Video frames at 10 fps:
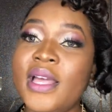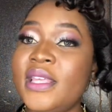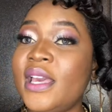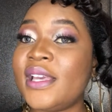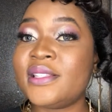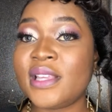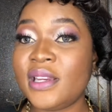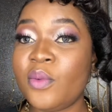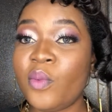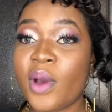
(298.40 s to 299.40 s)
think I
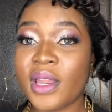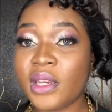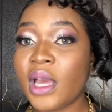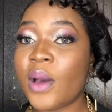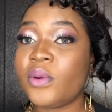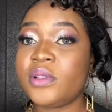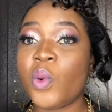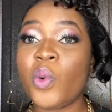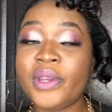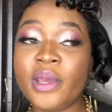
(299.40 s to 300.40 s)
said it, one, I was
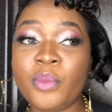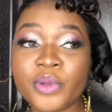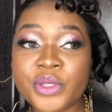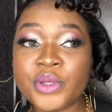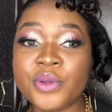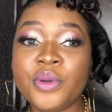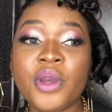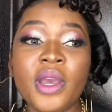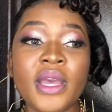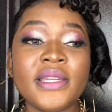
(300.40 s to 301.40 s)
unable to
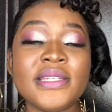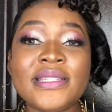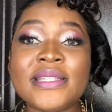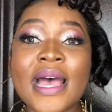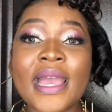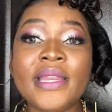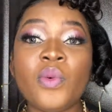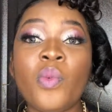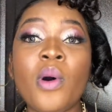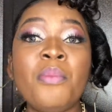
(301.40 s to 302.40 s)
decide
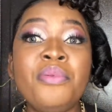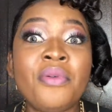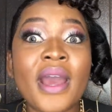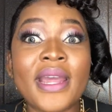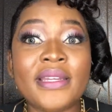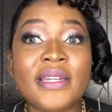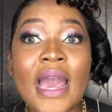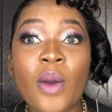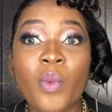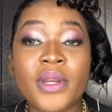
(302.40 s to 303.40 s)
what brand
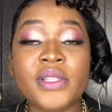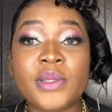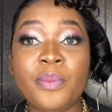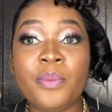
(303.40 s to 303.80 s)
I wanted to